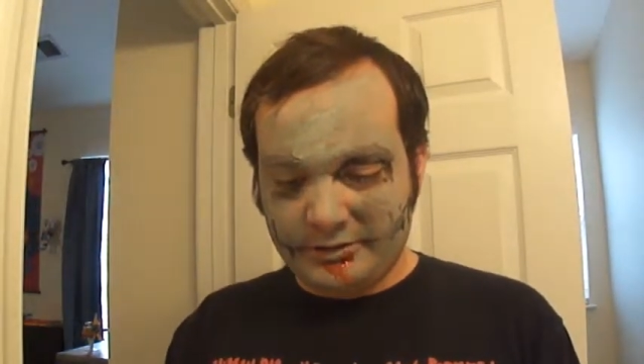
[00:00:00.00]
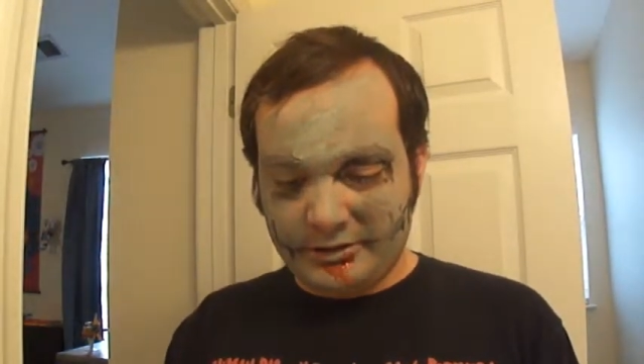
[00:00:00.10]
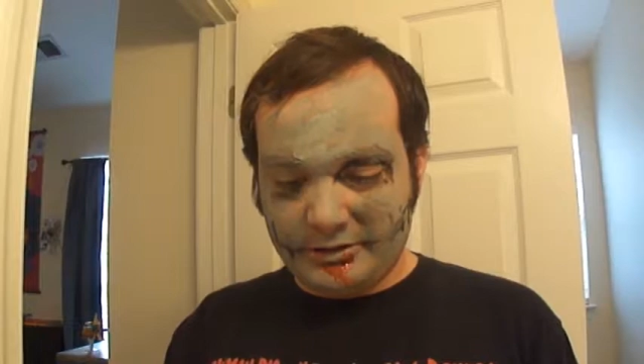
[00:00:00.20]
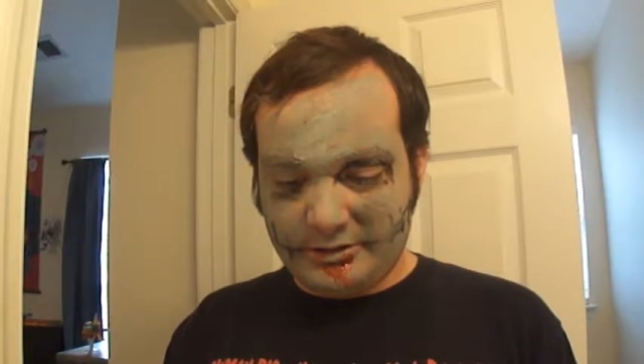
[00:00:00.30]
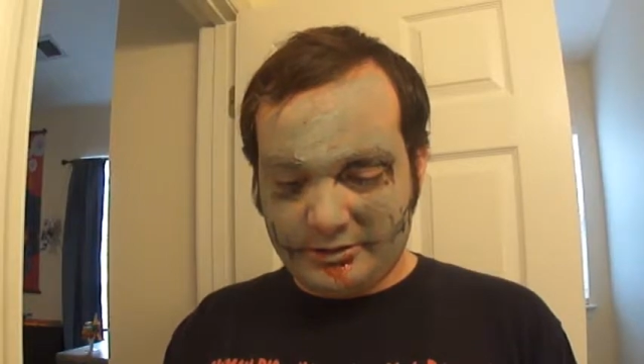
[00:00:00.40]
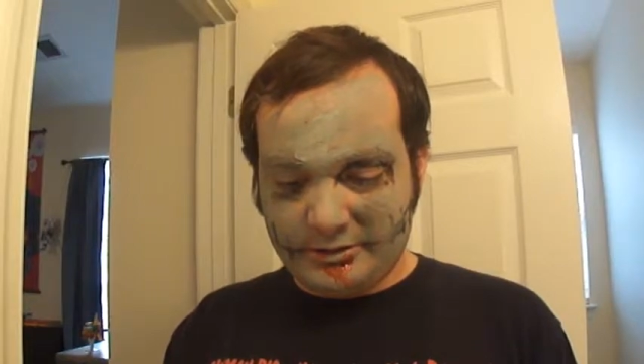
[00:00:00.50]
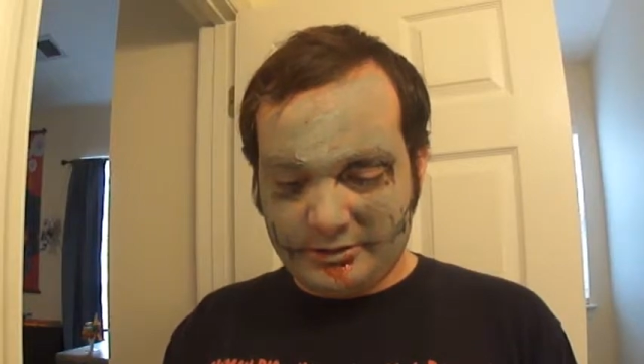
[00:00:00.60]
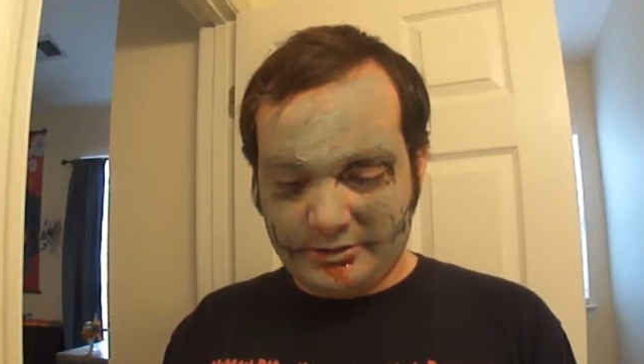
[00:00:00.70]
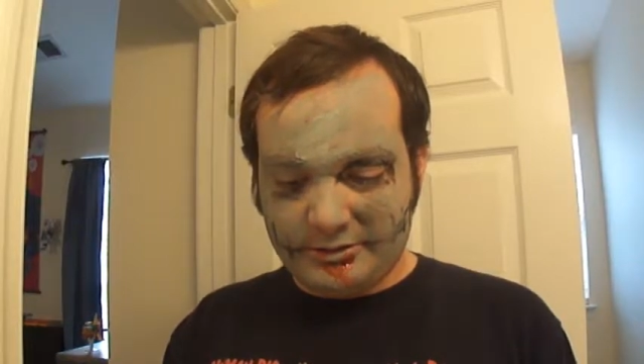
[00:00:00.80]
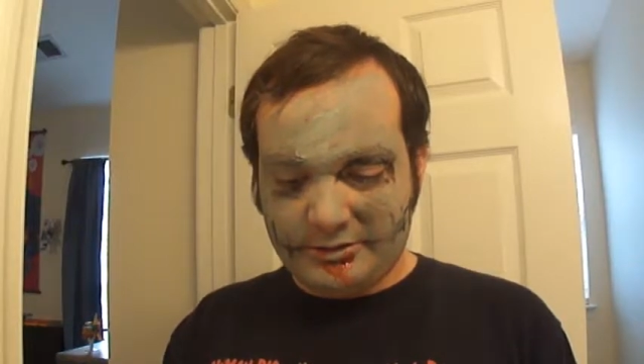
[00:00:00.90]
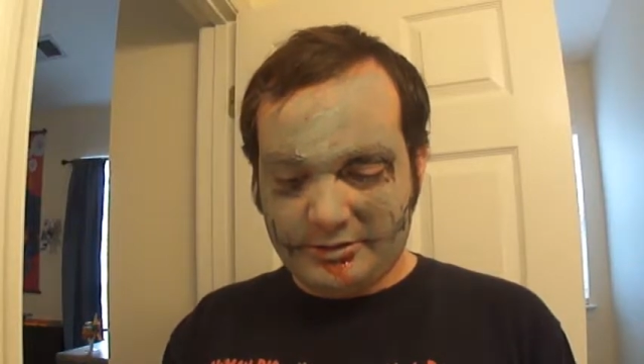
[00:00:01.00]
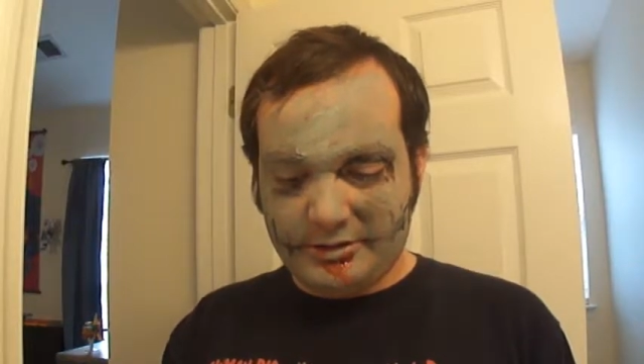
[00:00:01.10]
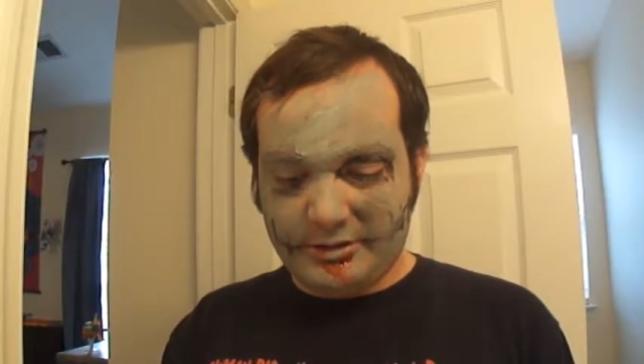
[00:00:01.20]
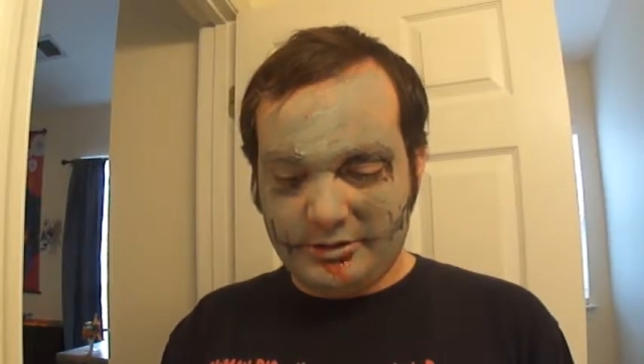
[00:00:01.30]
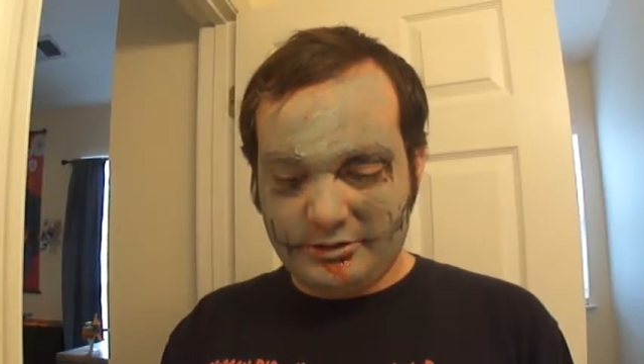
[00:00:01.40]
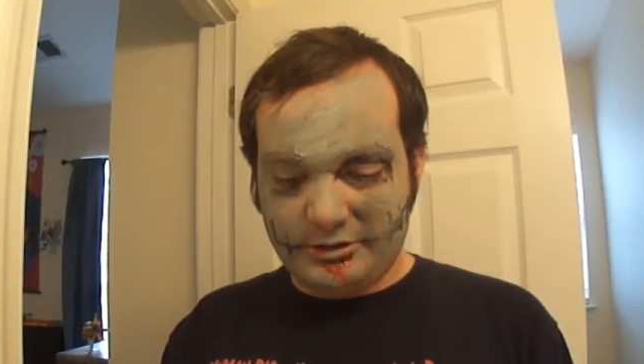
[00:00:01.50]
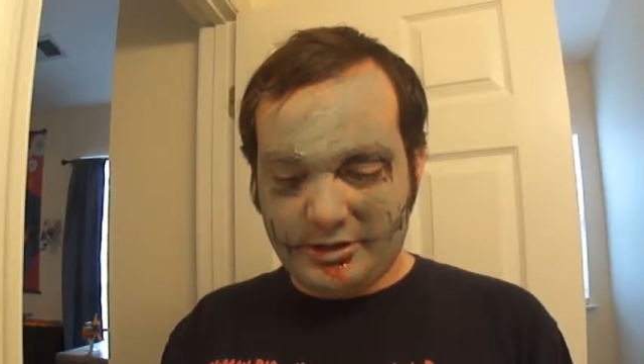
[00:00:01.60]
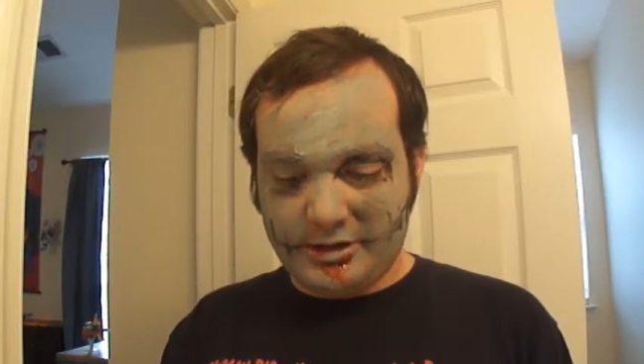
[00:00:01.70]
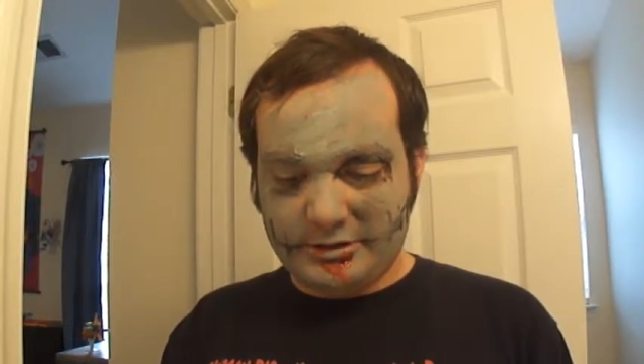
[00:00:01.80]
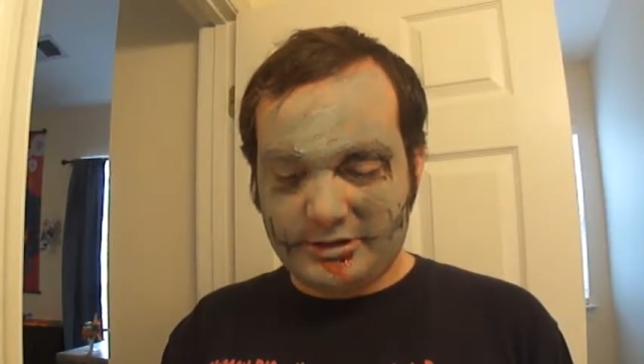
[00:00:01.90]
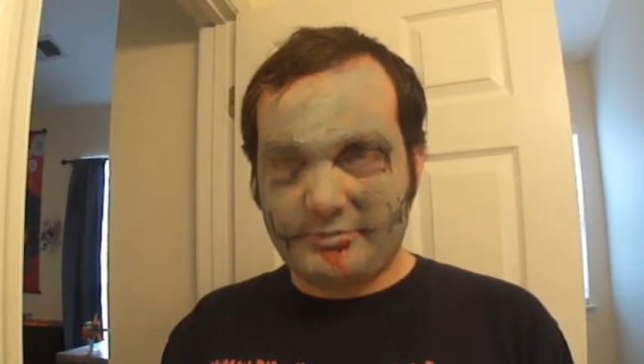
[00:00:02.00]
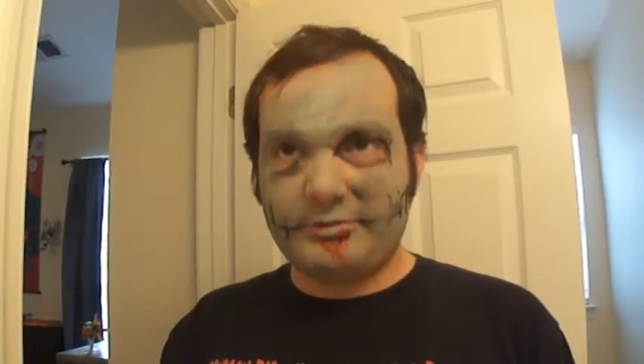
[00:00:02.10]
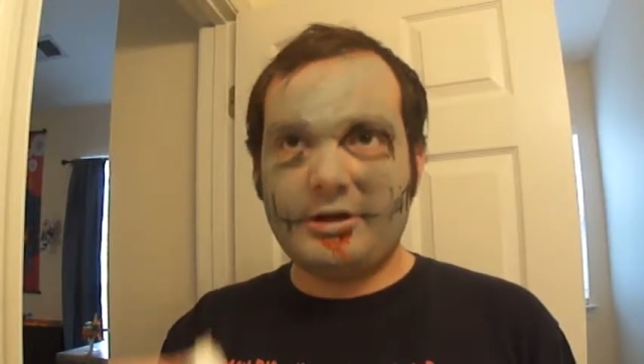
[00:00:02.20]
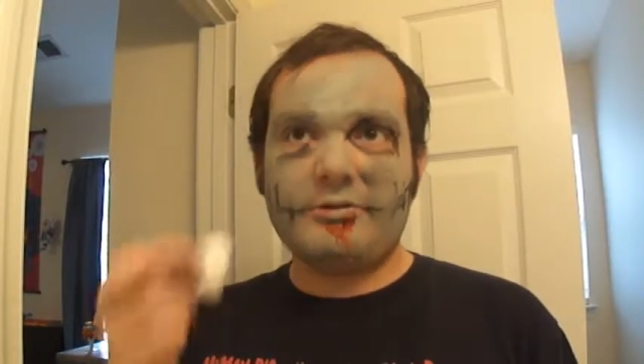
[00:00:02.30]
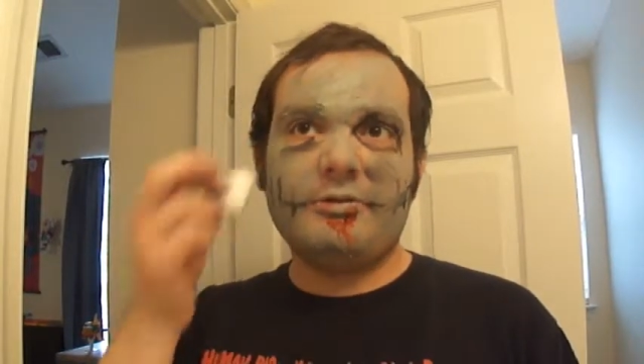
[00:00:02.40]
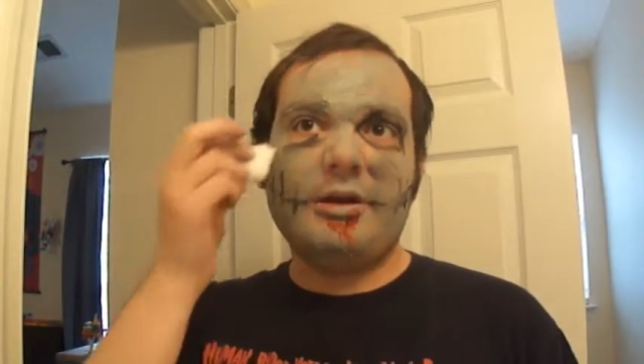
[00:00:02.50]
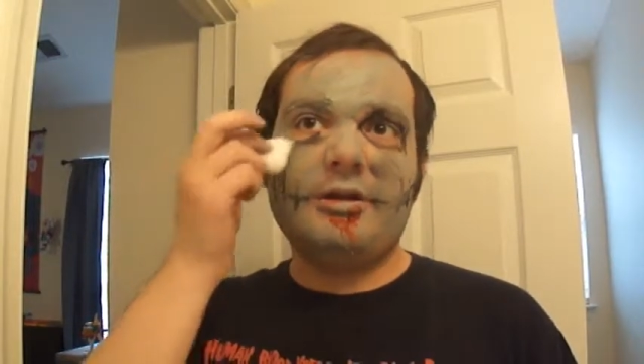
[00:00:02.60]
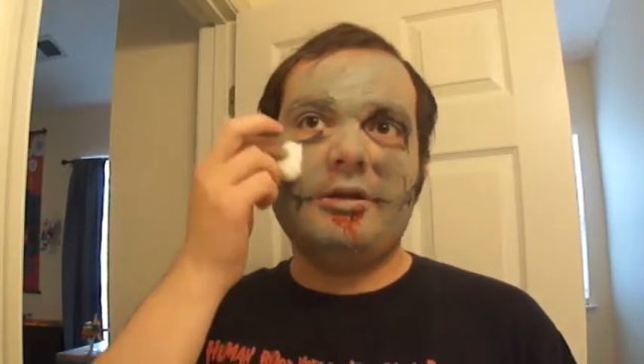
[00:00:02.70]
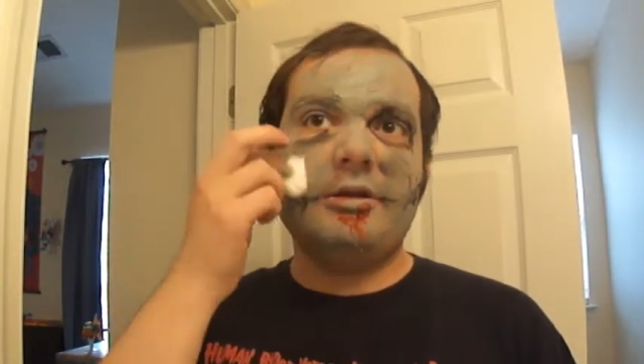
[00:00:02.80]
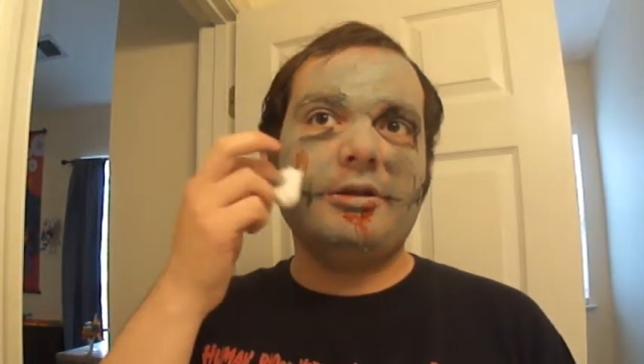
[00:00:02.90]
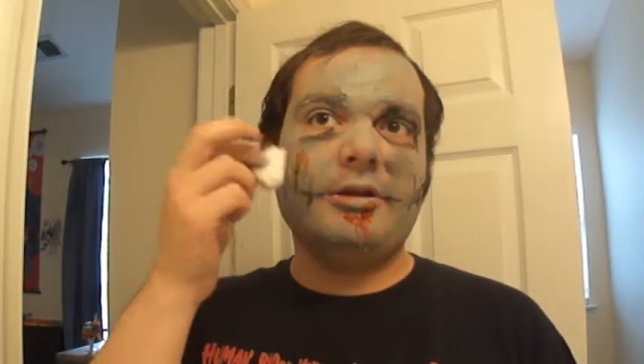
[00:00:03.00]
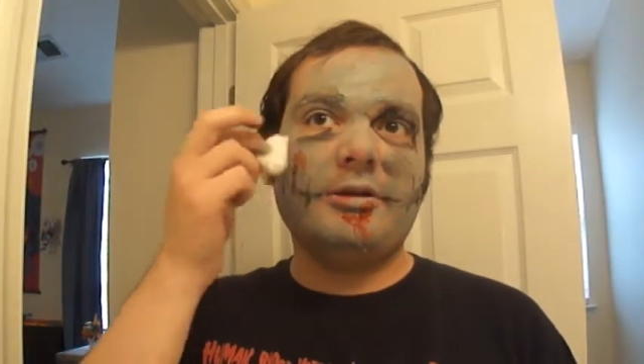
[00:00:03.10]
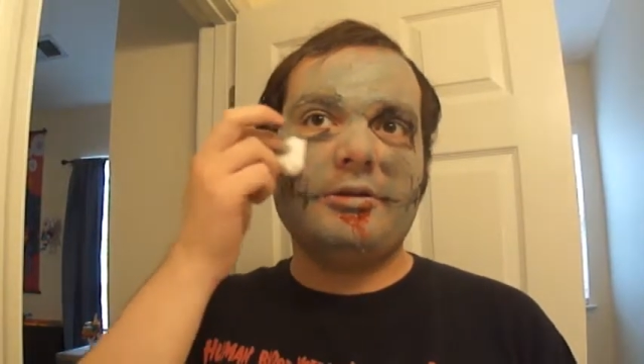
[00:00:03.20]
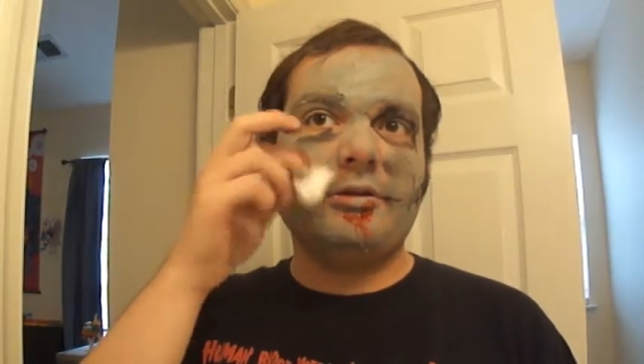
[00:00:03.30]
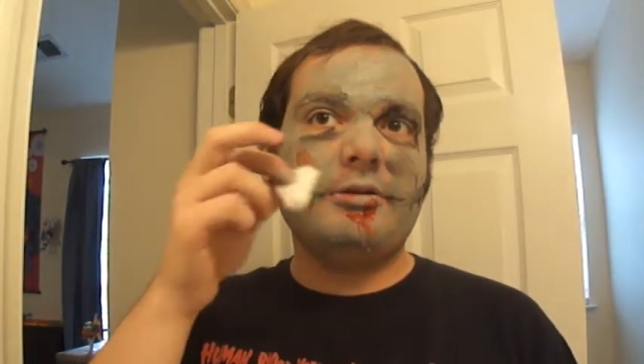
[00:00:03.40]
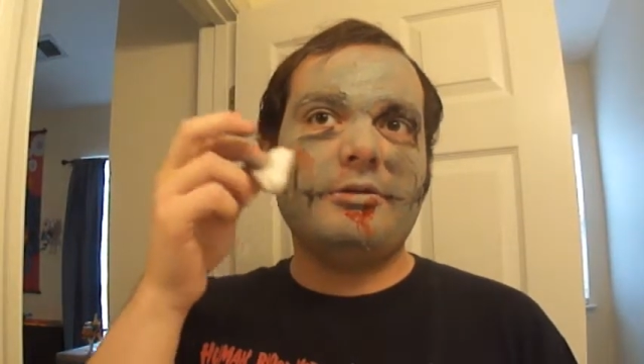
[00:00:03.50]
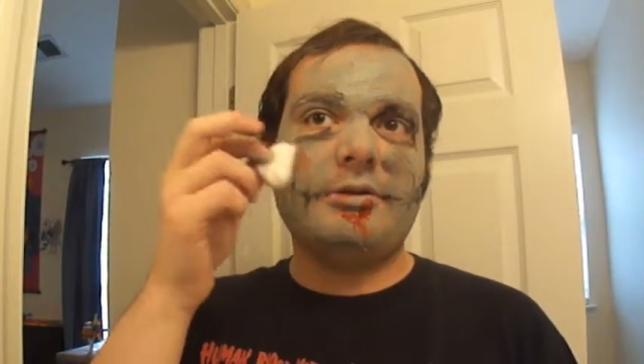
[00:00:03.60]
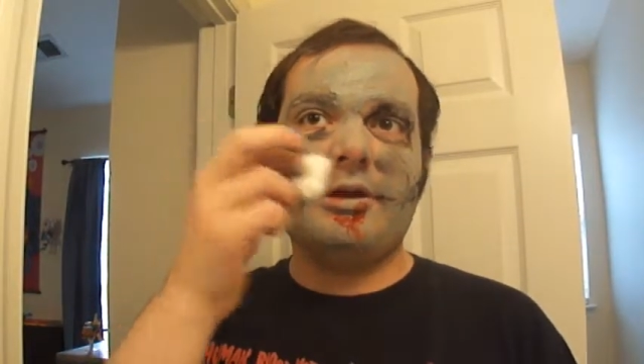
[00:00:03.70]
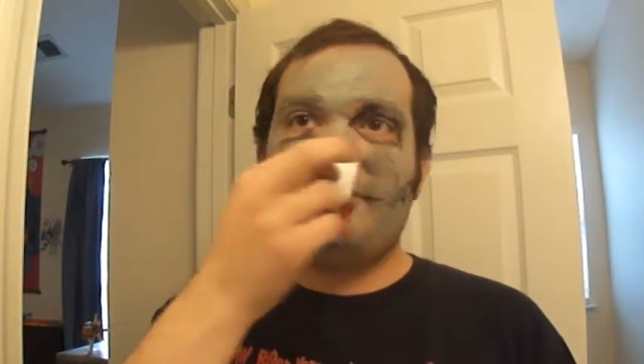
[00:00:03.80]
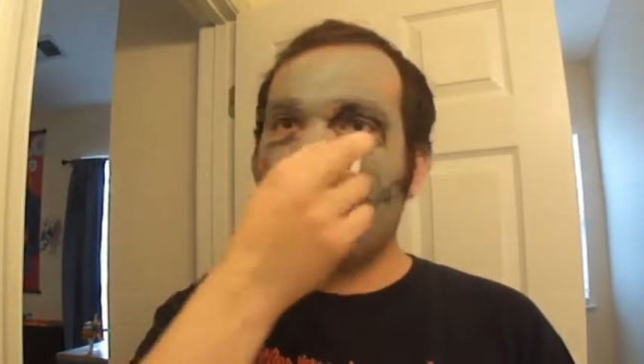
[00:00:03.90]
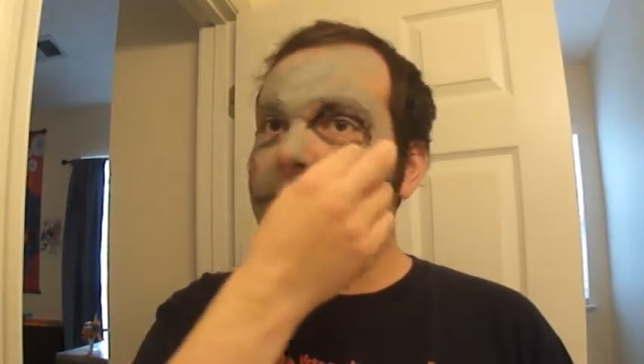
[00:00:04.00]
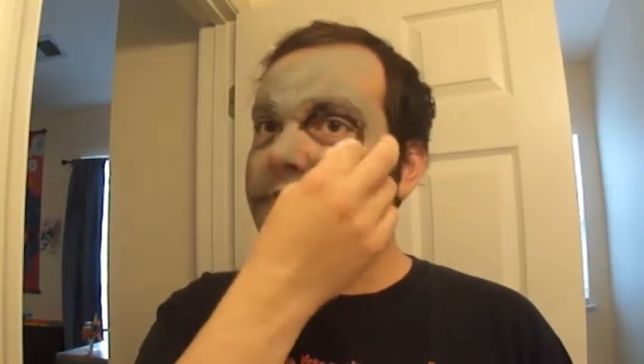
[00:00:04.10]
And I usually add some like right here or whatever.